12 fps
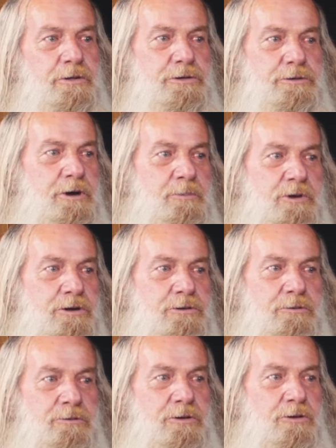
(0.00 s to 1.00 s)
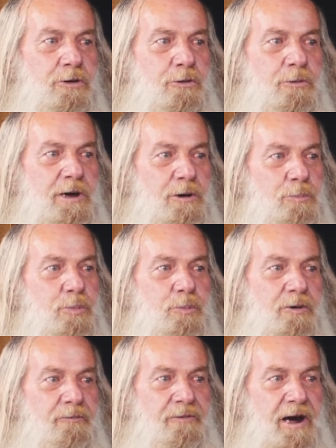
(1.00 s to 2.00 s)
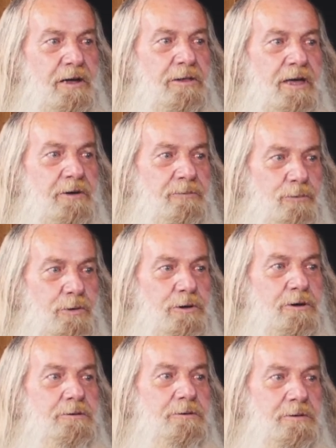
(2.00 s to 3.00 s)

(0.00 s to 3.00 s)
this company could, you know, help provide that for you.